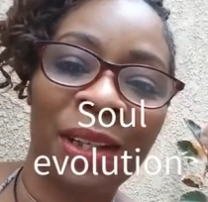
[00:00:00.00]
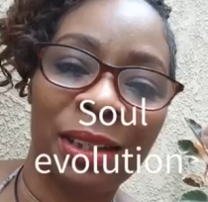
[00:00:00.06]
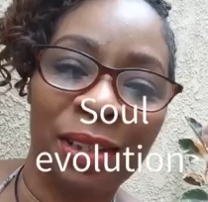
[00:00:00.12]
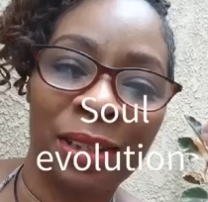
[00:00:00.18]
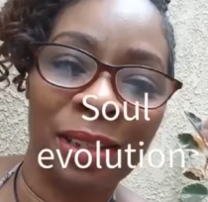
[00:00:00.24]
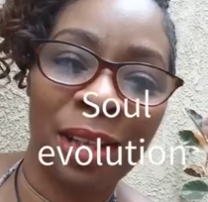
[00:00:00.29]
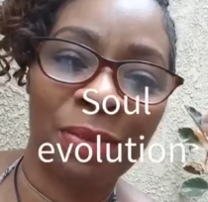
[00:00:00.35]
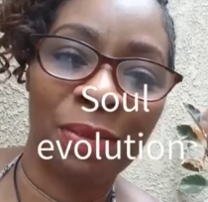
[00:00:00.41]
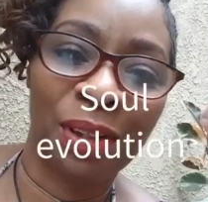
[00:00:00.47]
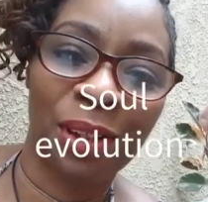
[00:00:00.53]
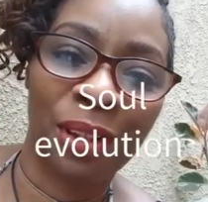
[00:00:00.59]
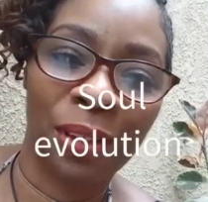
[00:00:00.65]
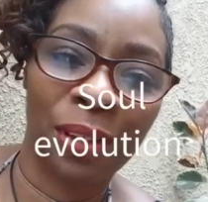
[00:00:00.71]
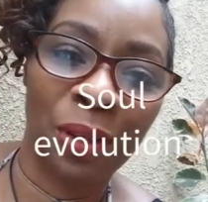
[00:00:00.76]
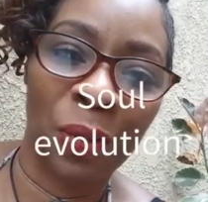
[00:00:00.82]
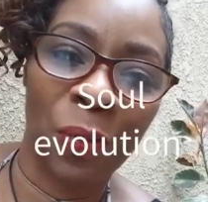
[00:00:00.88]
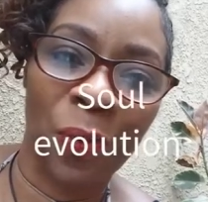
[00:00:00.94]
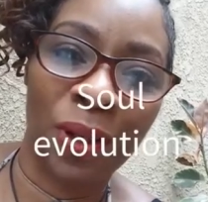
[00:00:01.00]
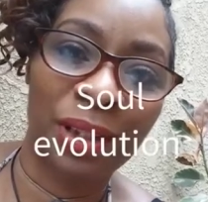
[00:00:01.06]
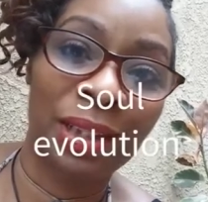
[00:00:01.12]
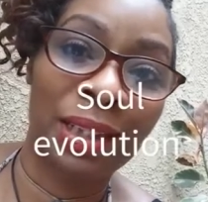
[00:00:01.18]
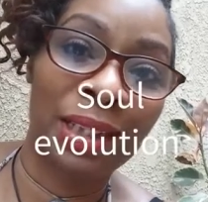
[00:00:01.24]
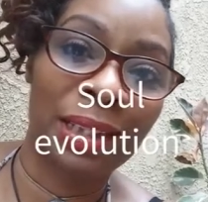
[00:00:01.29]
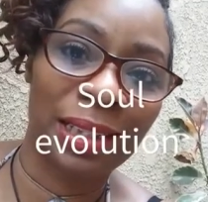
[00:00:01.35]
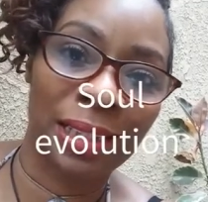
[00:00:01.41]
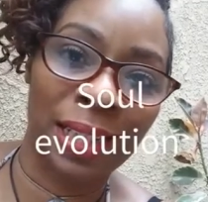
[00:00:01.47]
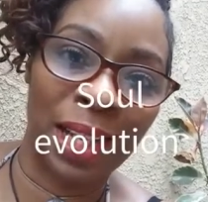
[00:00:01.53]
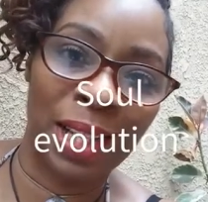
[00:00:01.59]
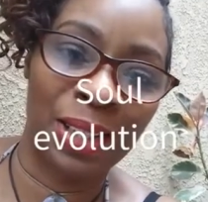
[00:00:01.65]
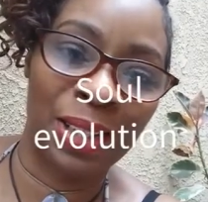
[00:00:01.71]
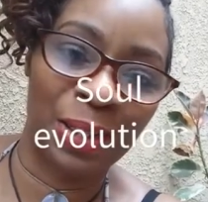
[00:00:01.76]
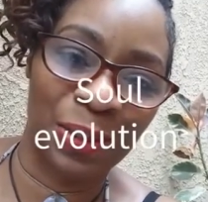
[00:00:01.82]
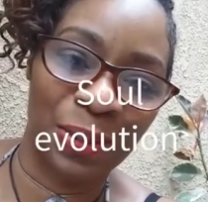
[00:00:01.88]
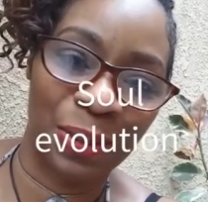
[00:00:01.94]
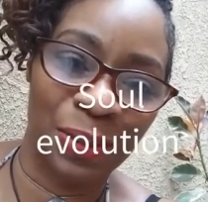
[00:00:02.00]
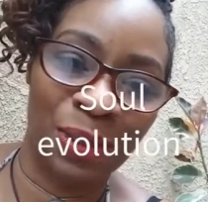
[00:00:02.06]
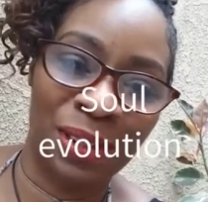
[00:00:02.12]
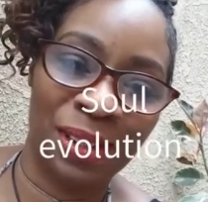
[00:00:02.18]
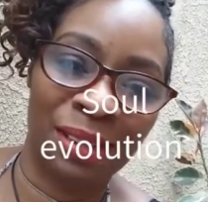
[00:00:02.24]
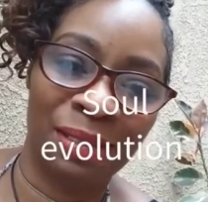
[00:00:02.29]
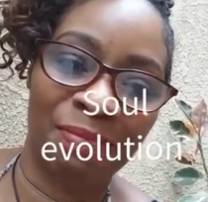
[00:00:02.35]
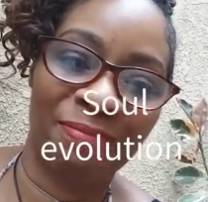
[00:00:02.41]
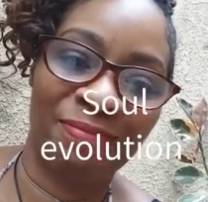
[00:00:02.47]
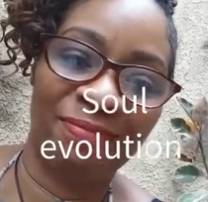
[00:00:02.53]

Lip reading: you're definitely going to want to stay tuned.